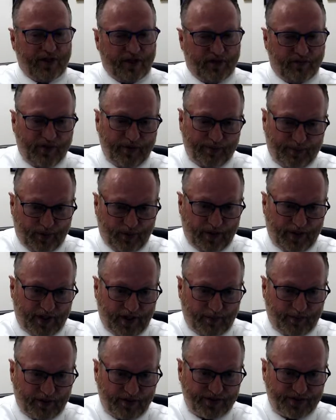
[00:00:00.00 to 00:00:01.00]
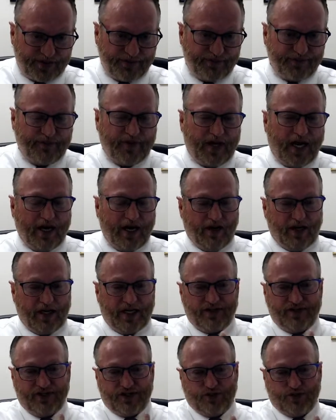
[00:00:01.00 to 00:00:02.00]
report numbers. I look at
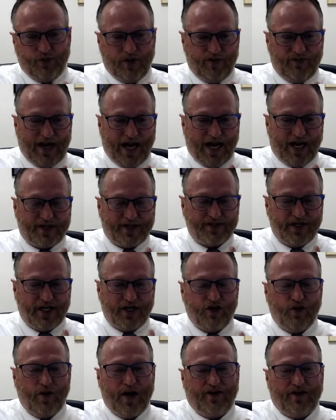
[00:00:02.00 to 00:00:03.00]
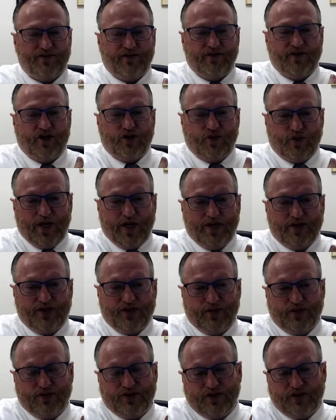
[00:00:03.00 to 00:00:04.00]
the 12 acts and I go after the
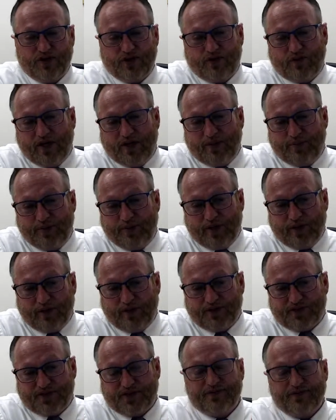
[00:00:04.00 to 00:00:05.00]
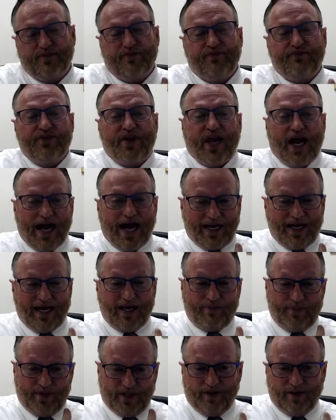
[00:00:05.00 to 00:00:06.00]
creditors or the credit bureaus. I like
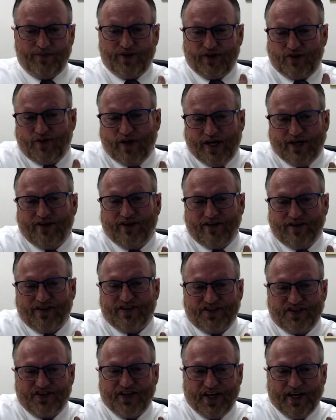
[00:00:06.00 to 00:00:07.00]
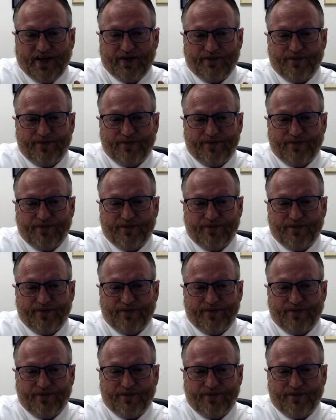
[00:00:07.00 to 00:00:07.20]
beating up the creditor instead.